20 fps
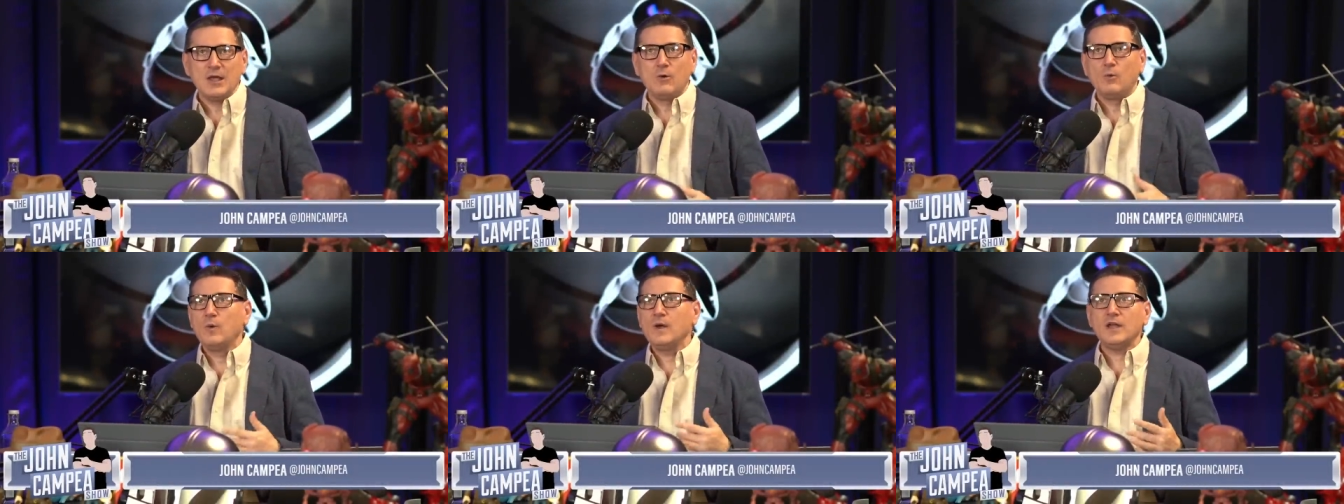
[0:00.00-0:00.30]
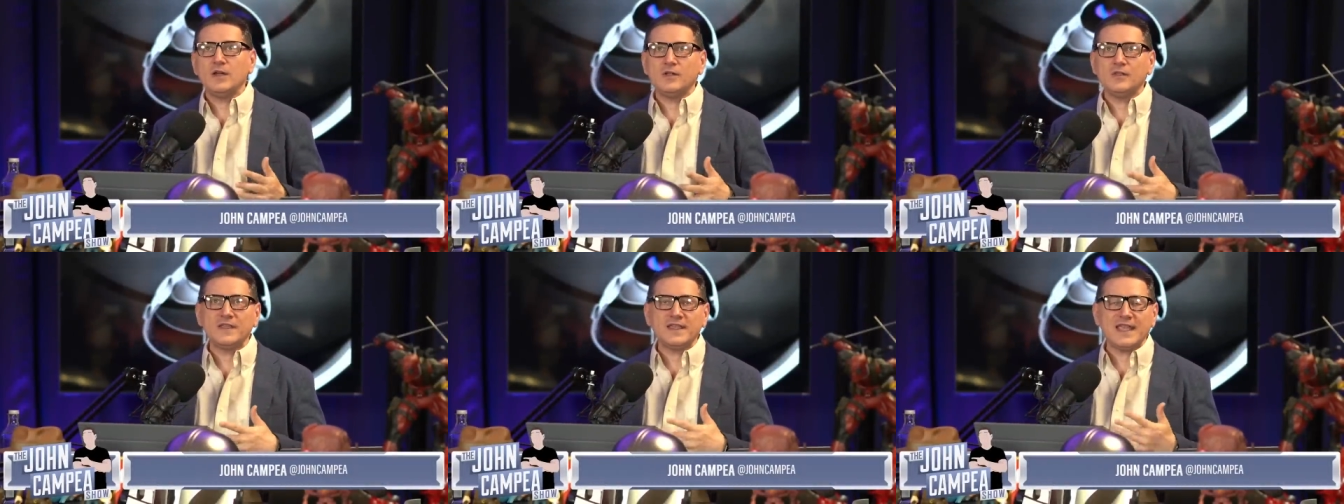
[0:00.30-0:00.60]

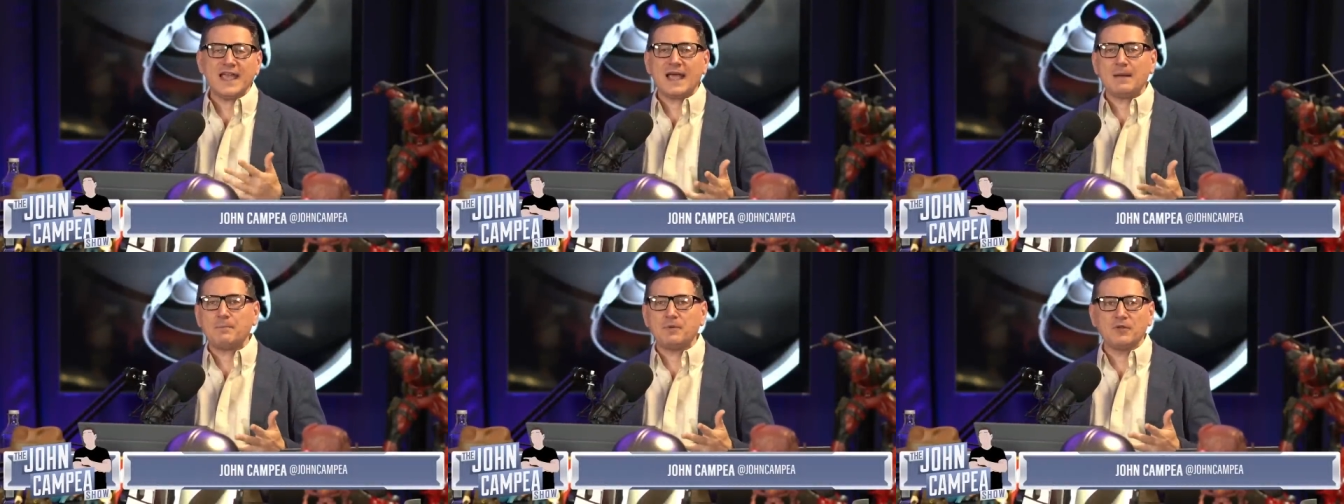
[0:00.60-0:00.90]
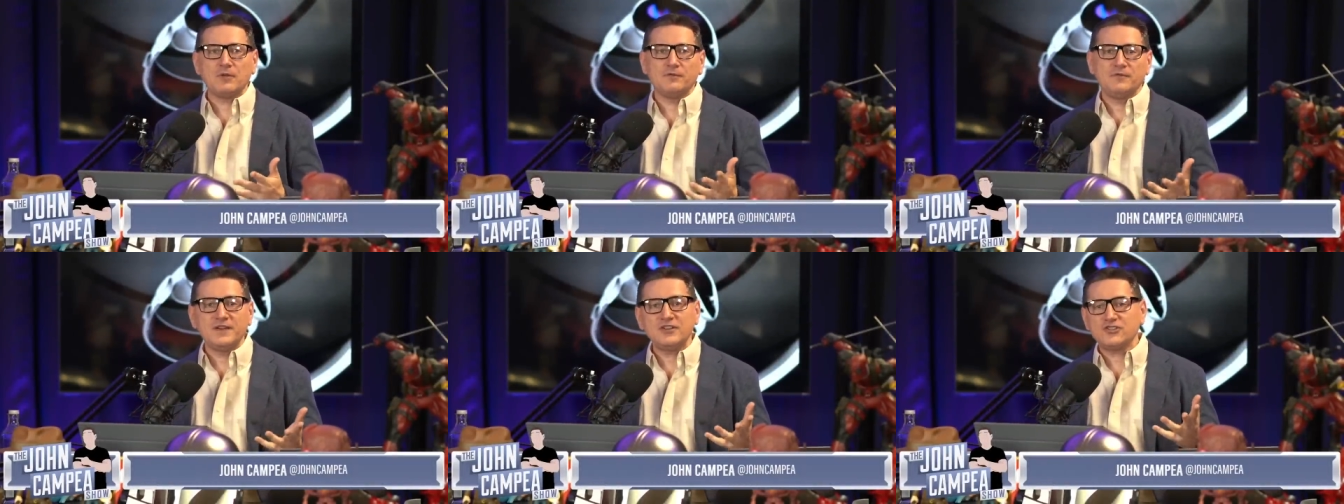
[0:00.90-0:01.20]
will the
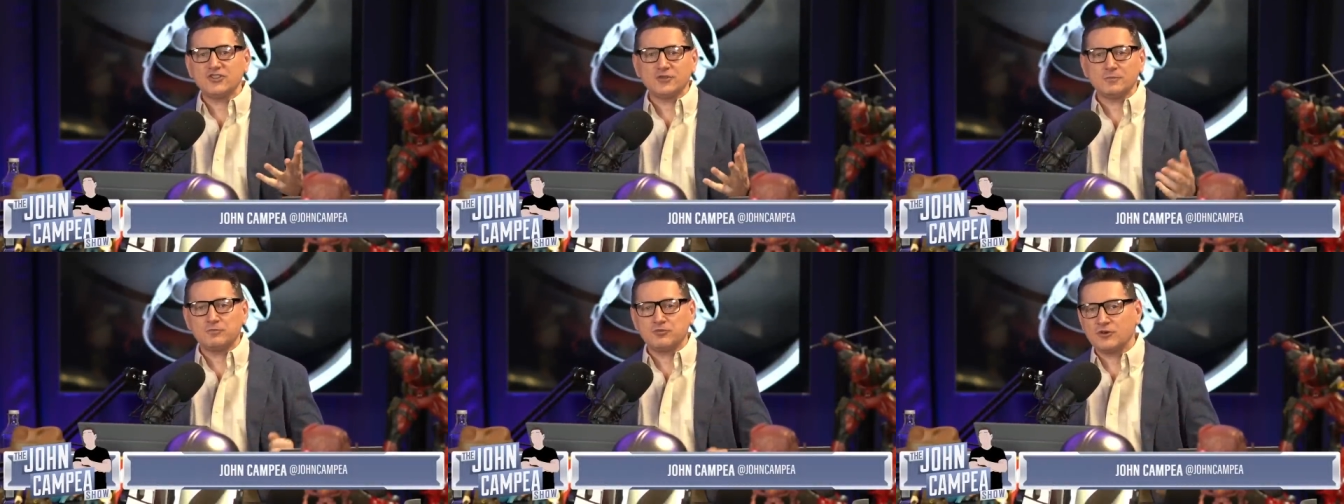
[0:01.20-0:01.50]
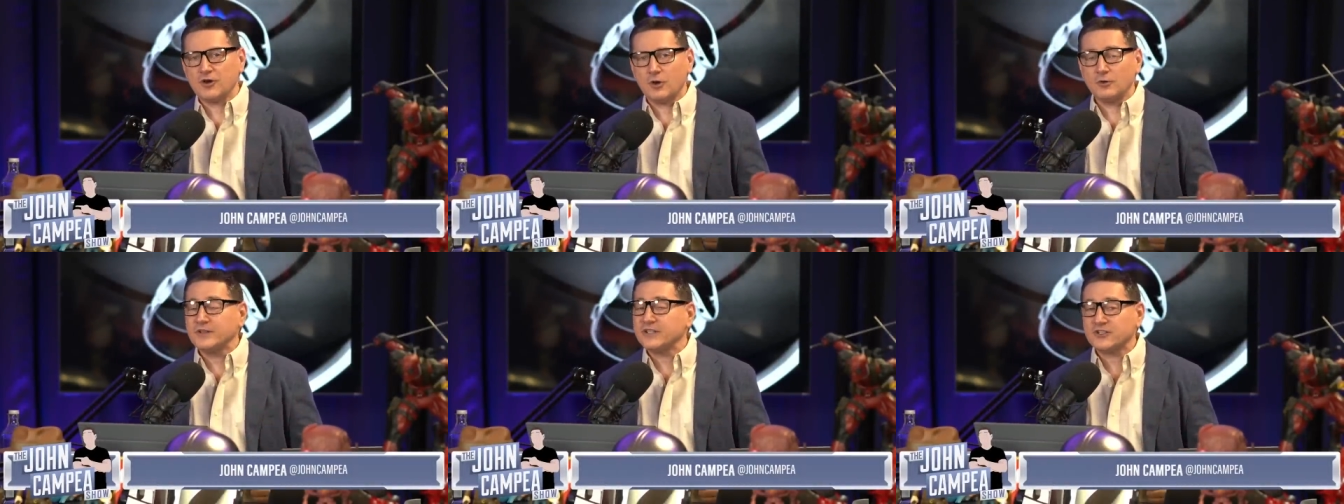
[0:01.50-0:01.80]
Apple Vision
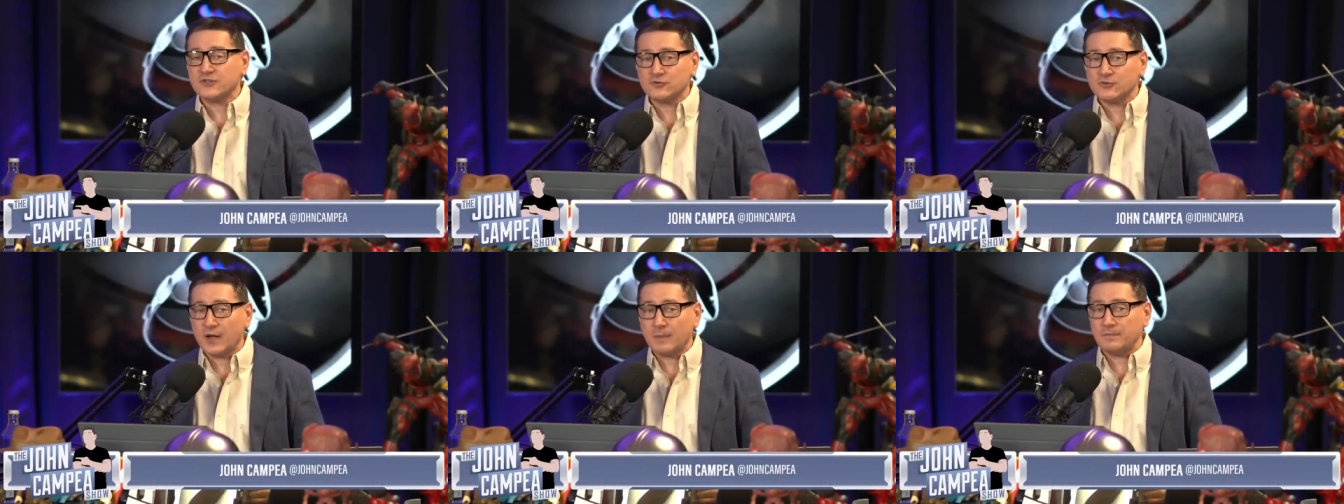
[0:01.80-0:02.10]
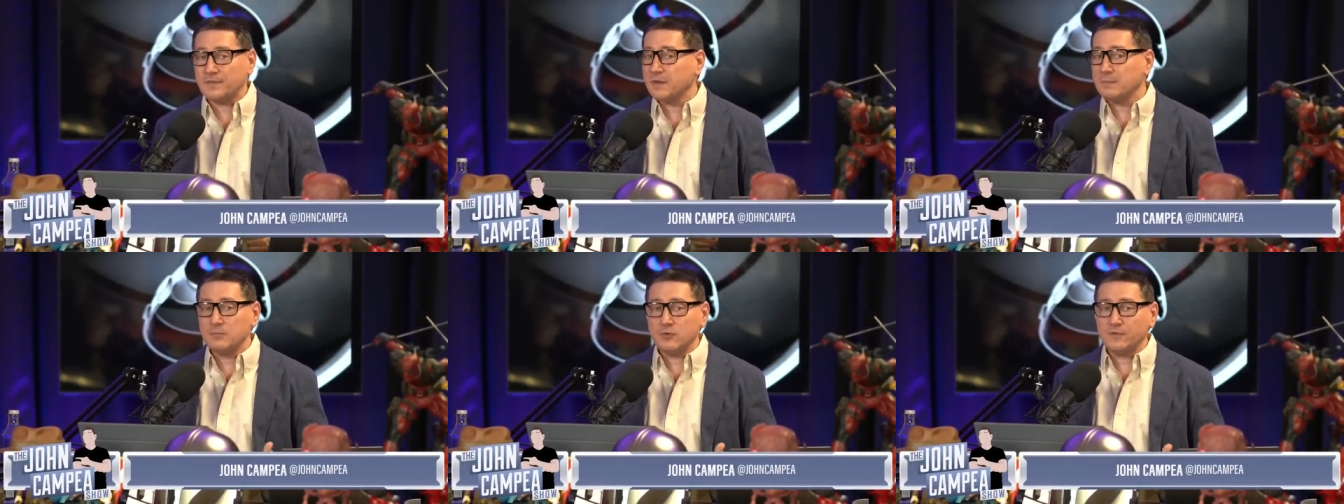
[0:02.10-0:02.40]
Pro
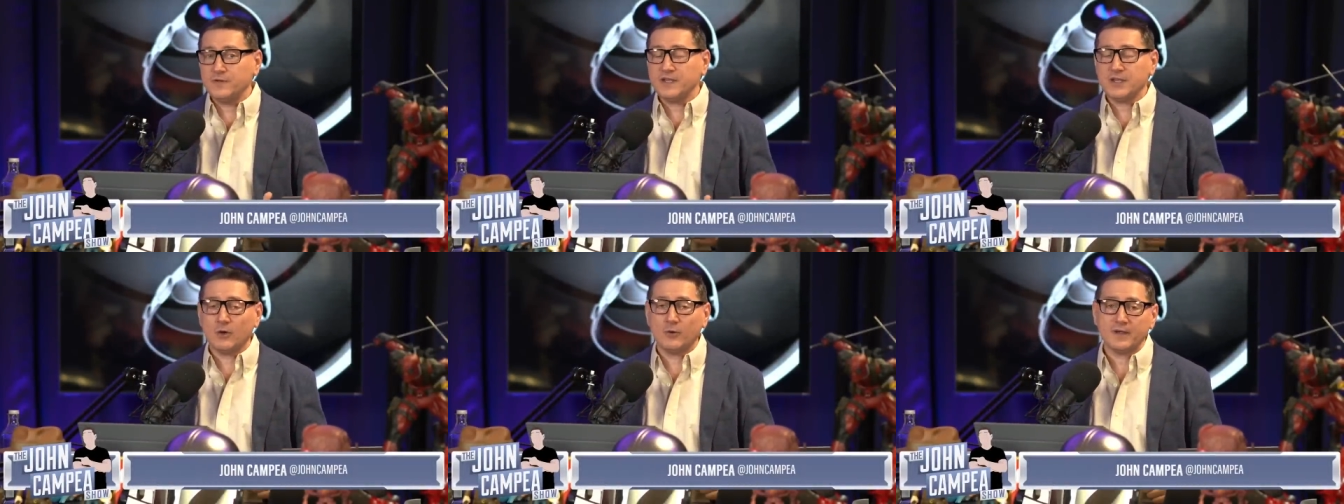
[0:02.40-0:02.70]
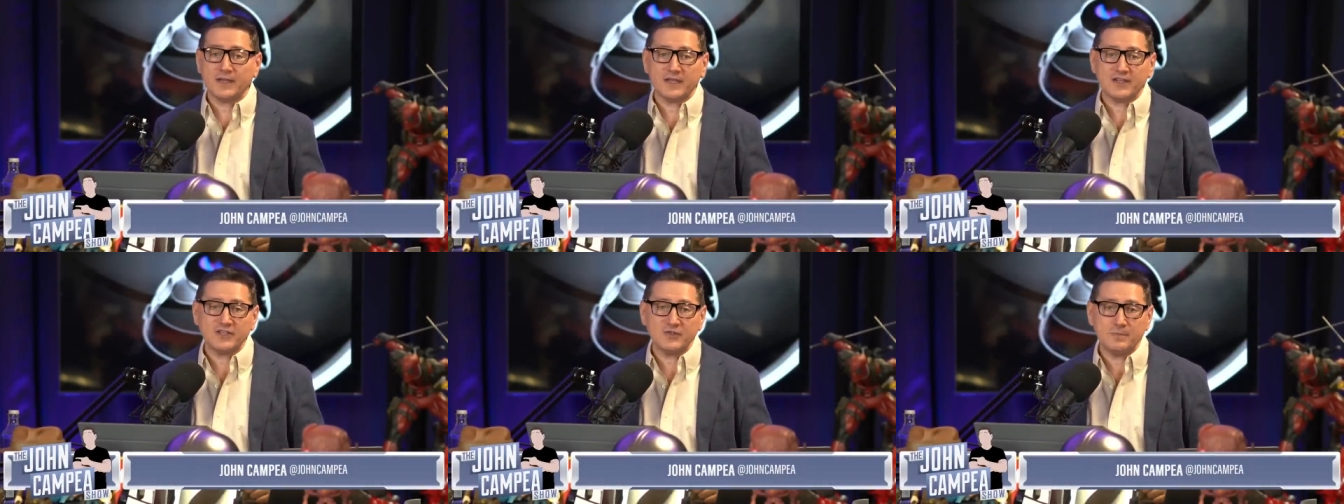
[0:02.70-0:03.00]
disrupt the
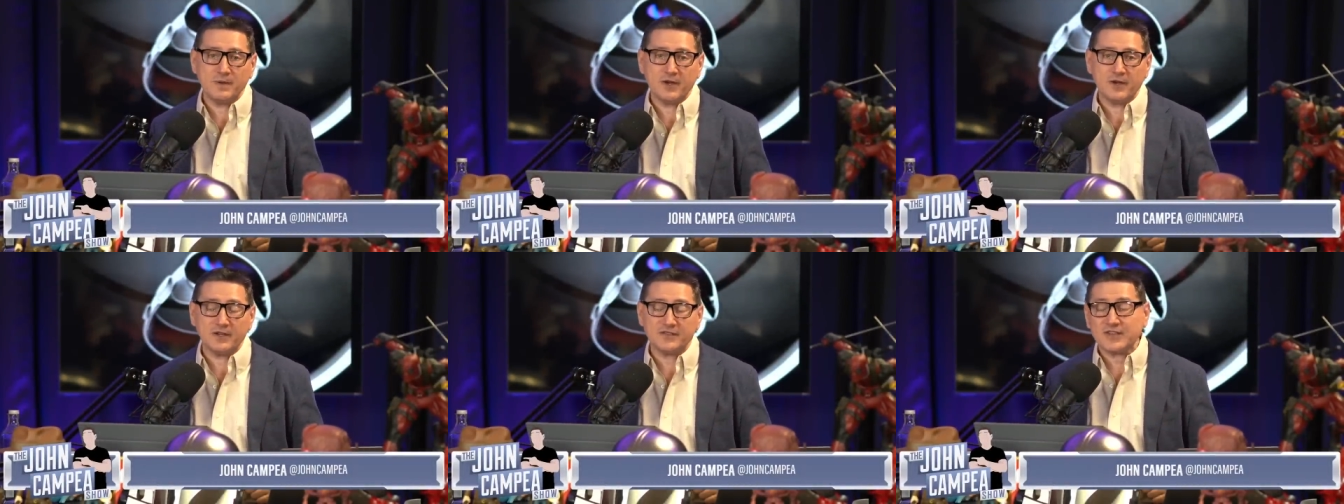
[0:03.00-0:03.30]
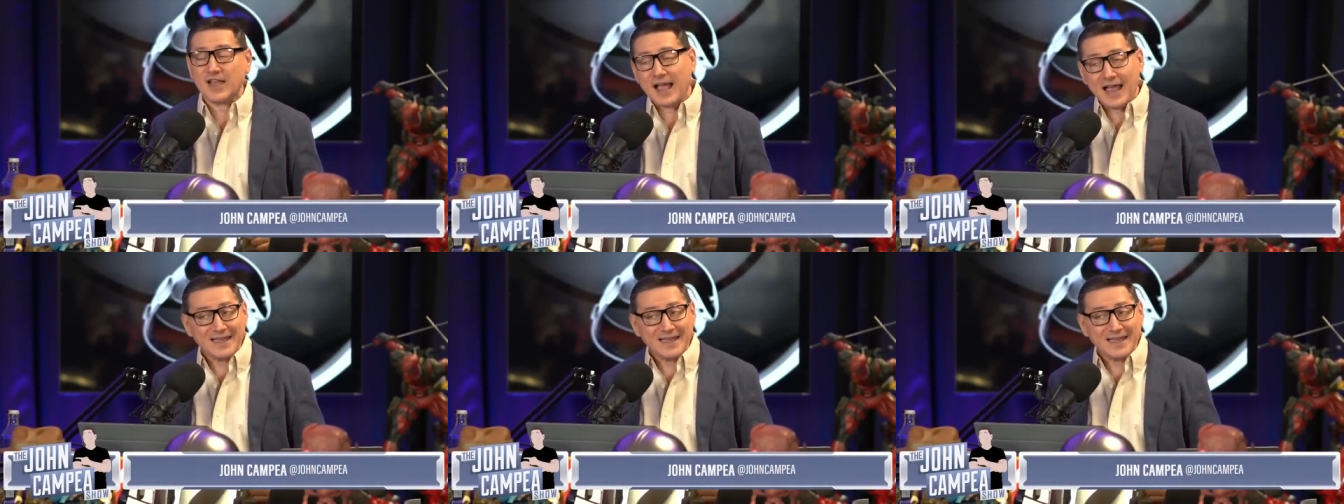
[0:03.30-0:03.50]
movie-going experience?